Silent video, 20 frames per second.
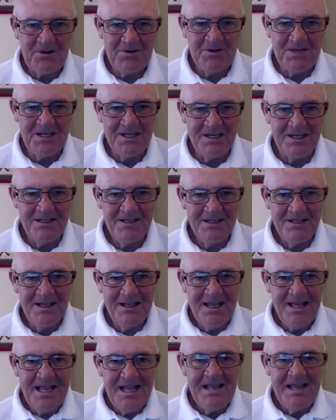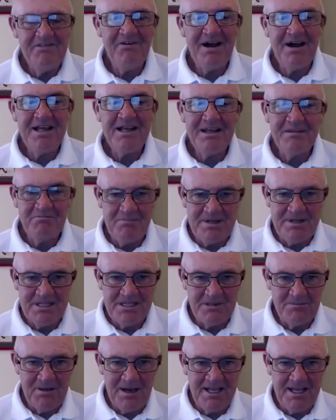Okay, if I can beat
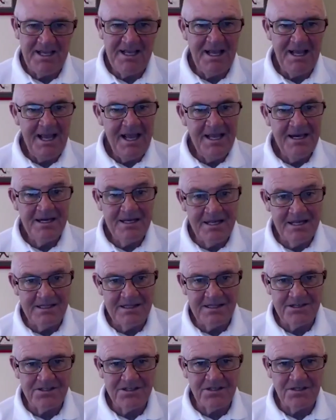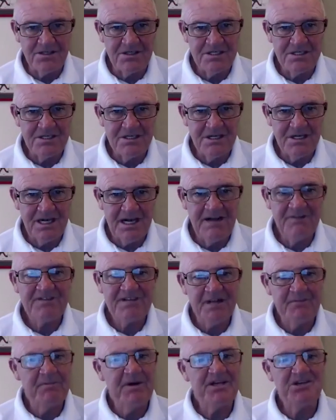the player and get the shot, I've
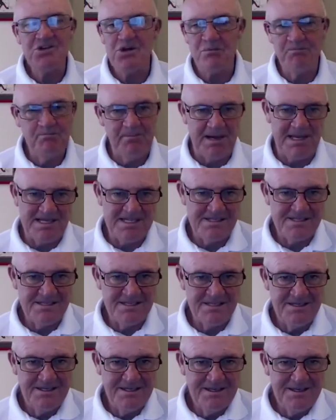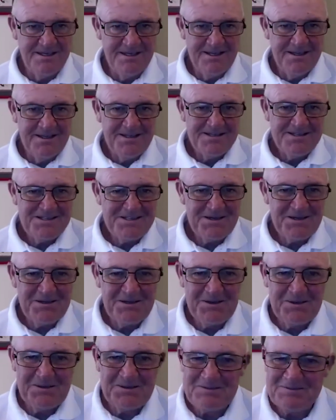done my job plus.
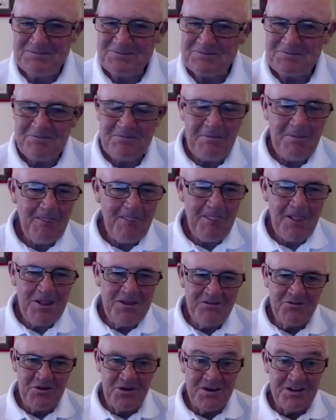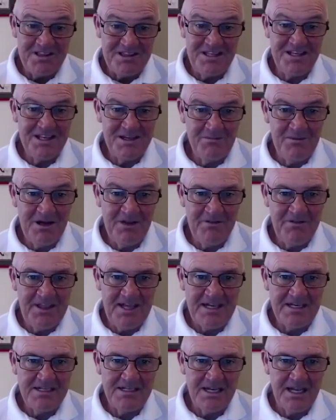So you've got to think about
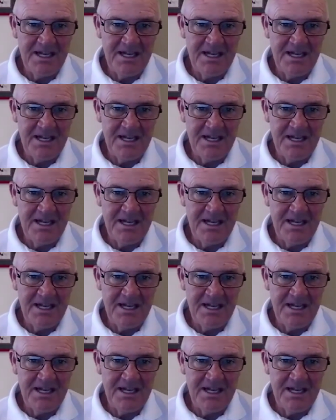that.